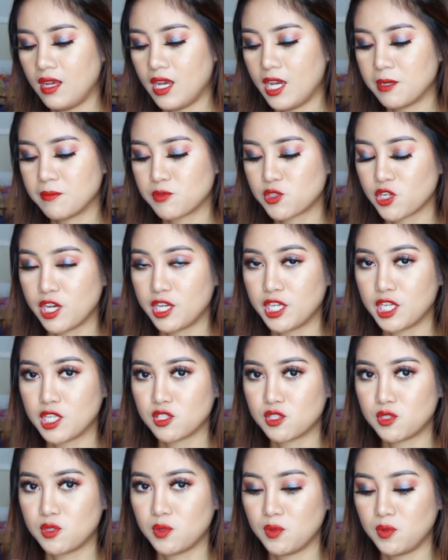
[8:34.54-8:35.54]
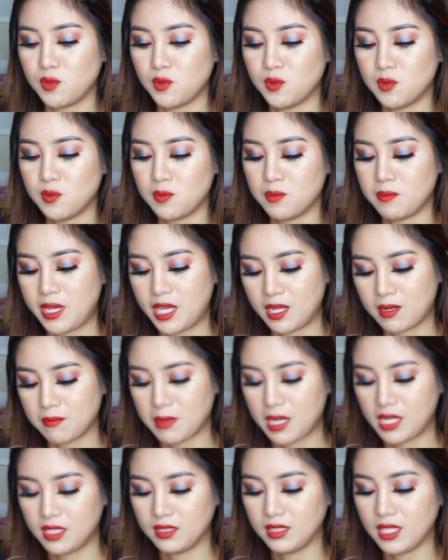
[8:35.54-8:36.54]
I'm trying to make
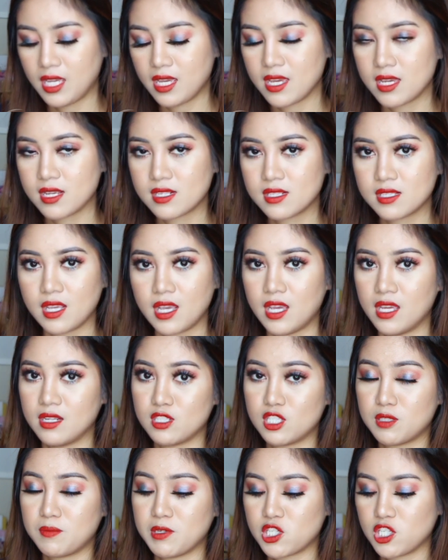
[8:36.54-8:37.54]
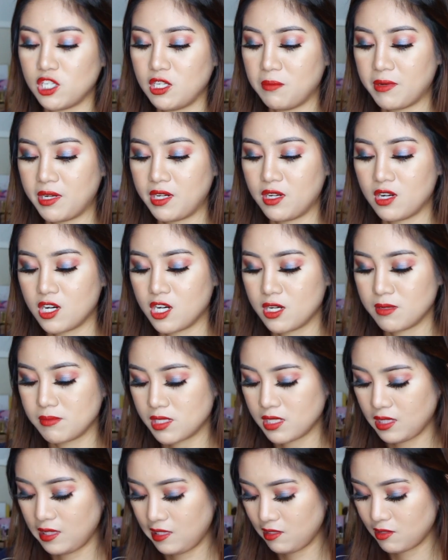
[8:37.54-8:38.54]
my legs and especially my
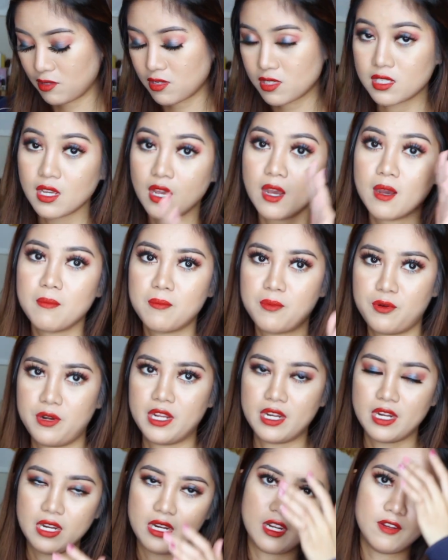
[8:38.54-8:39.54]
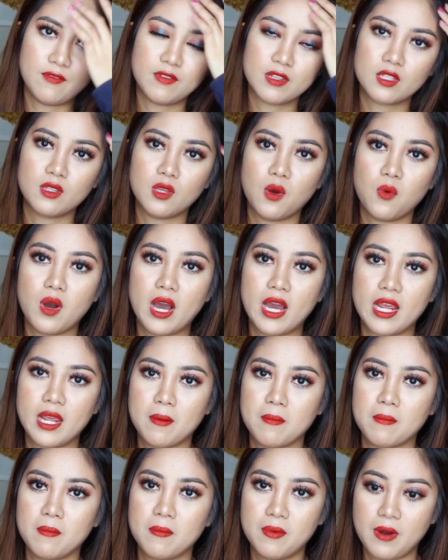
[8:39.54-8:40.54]
arms looks pretty, even though I
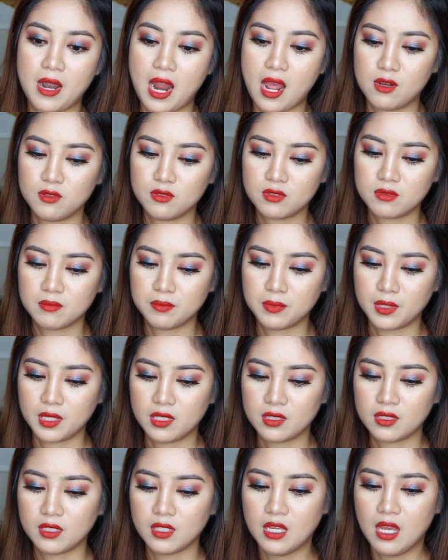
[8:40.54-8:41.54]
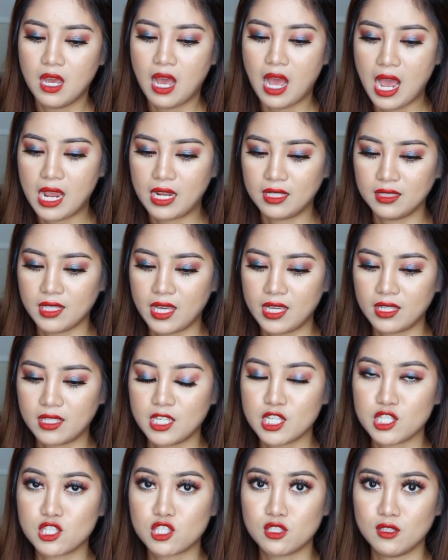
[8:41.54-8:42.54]
am brown, but I like
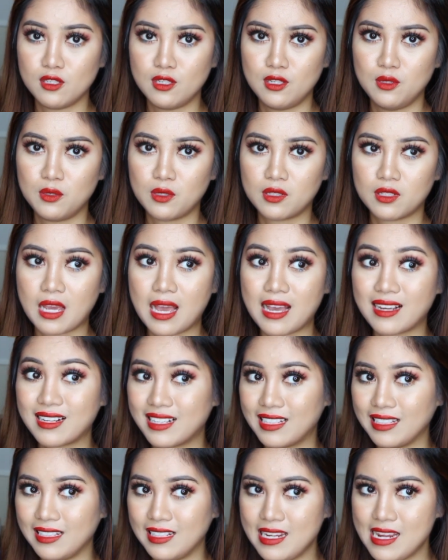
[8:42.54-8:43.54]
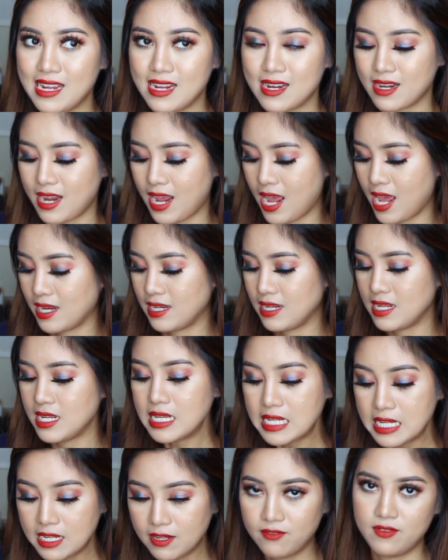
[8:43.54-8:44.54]
it to look clean and
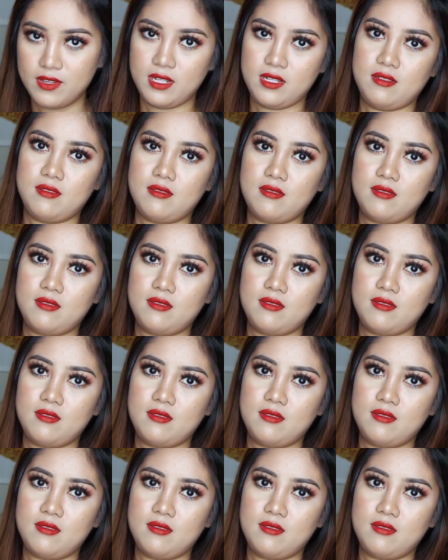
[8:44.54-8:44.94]
even,